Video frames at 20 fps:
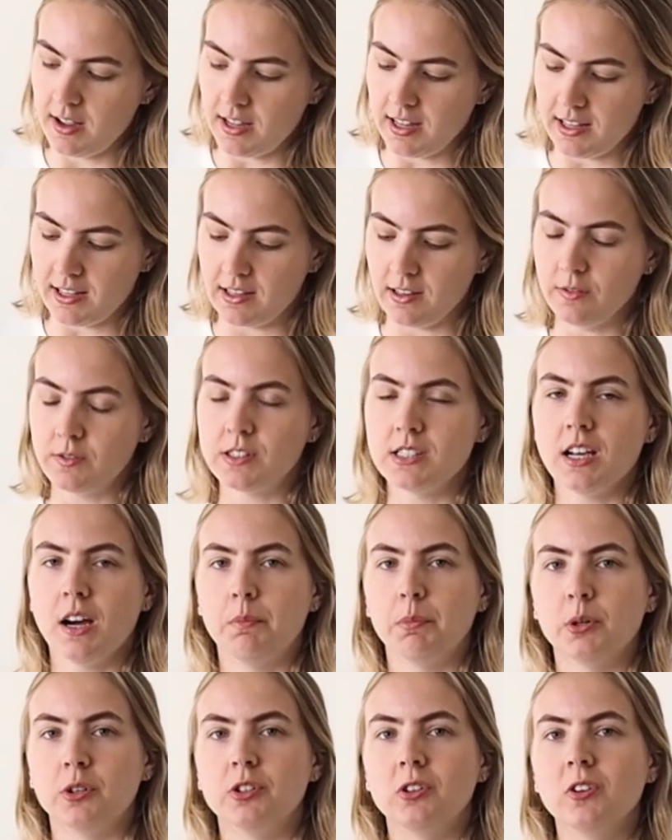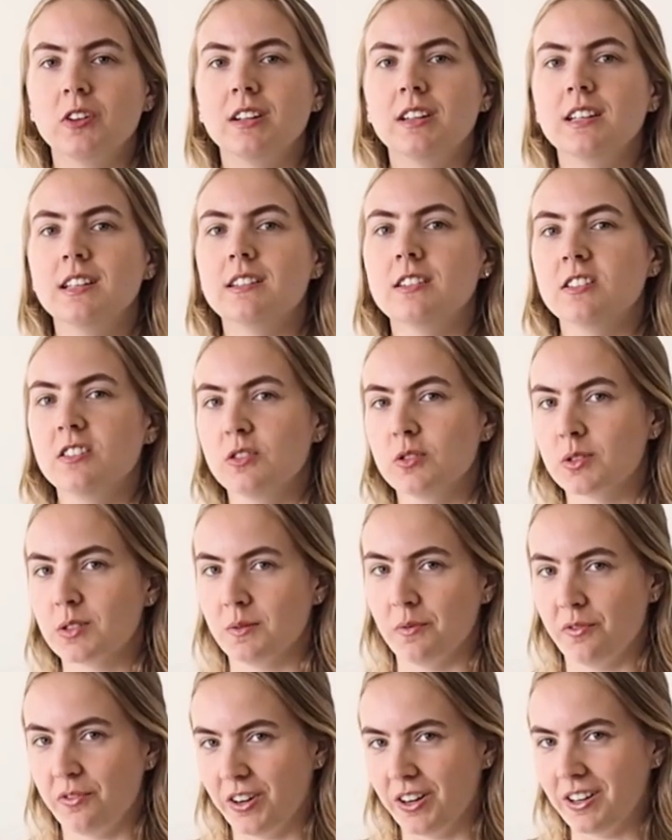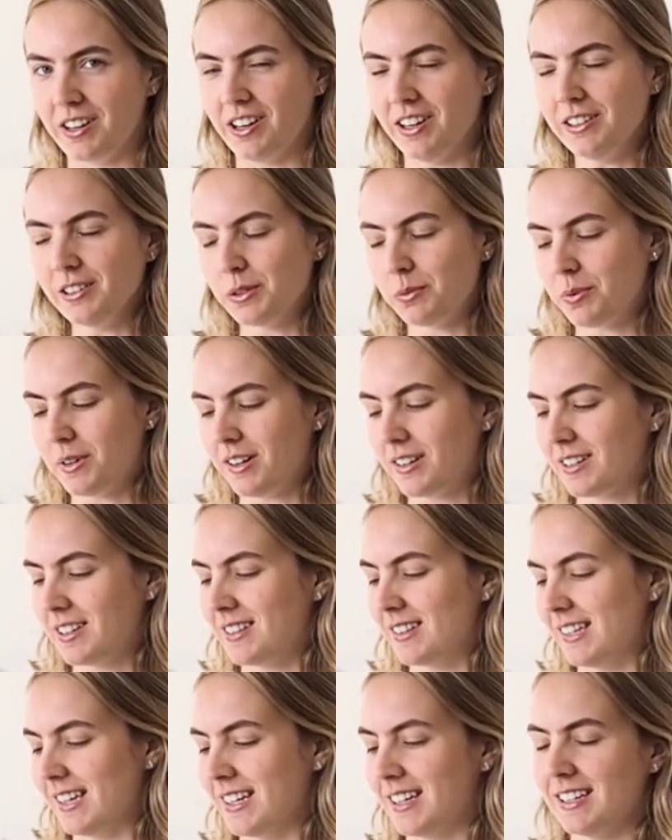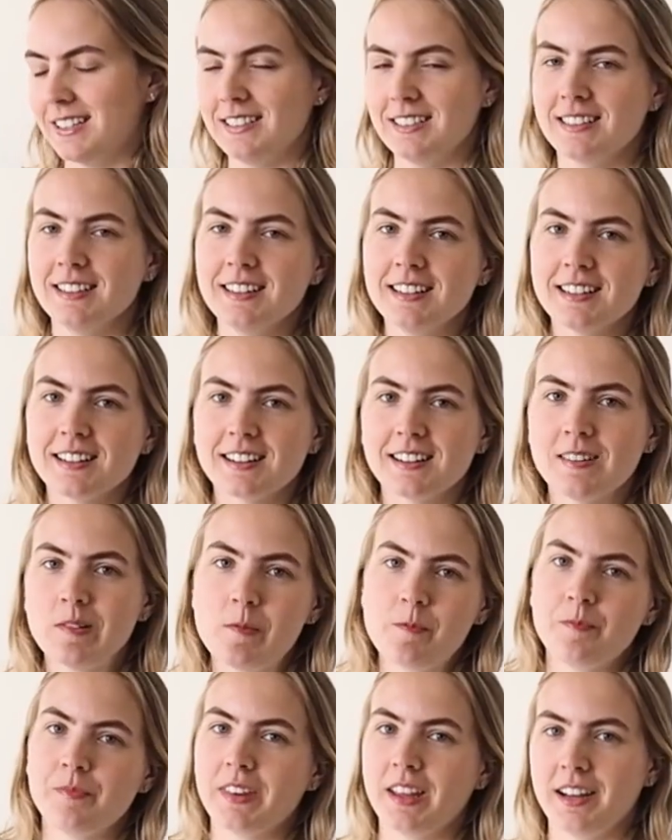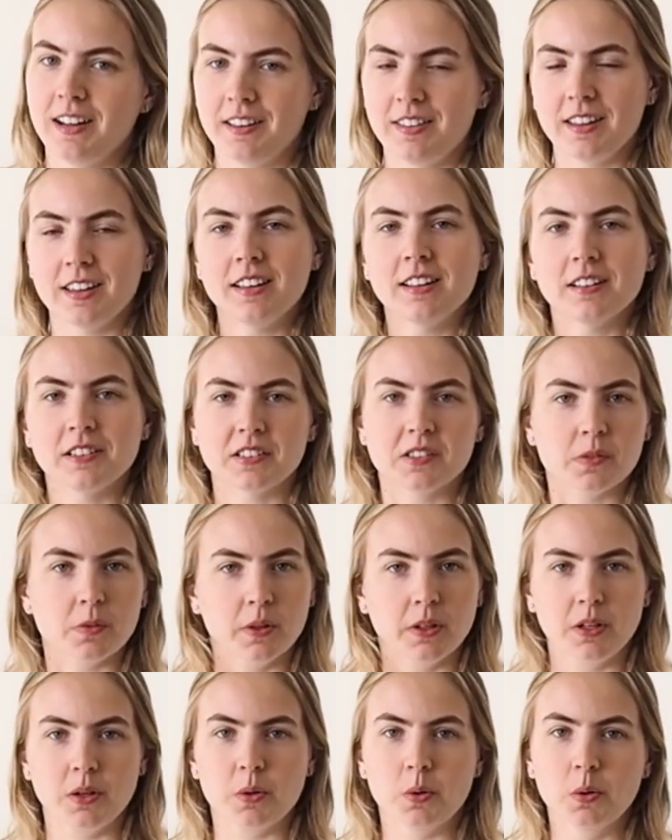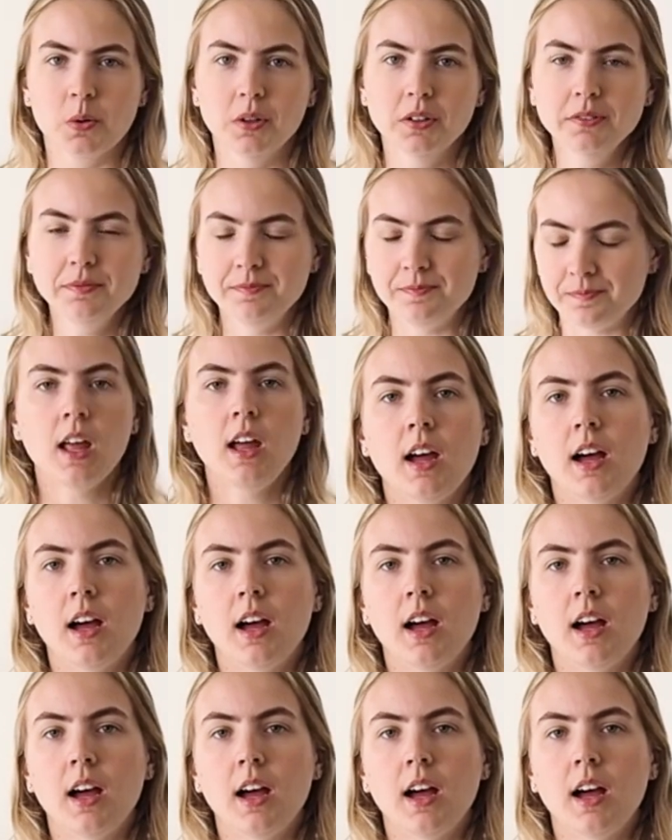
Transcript: It gives the opportunity to do some fun color blocking like I did here, and I think it looks really cool.